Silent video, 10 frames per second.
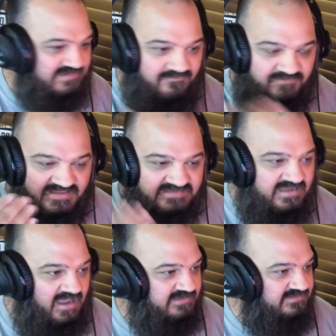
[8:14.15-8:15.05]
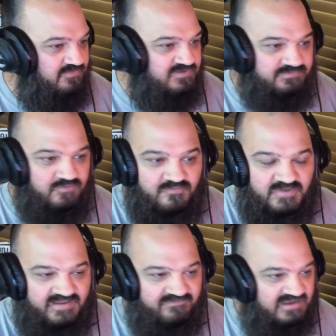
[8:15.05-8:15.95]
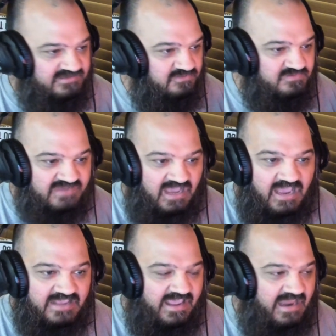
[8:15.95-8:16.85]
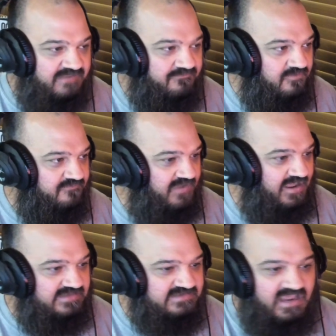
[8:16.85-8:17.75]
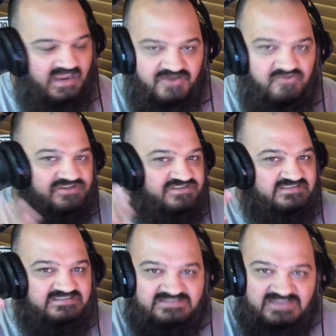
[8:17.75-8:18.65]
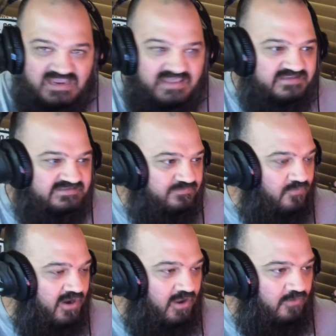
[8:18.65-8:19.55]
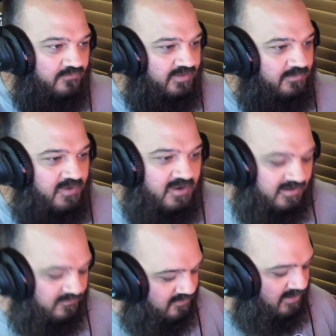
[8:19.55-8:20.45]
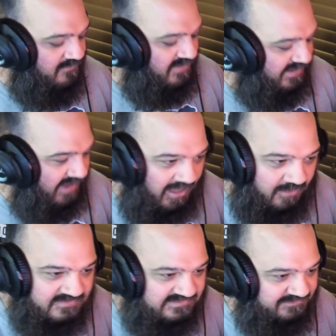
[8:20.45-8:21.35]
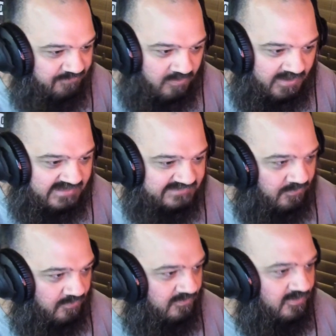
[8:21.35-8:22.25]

Everything's got so much movement, and they've got so much eye candy for the fans, and you could just see the sweat all over them. I wonder how many calories these poor ladies burn.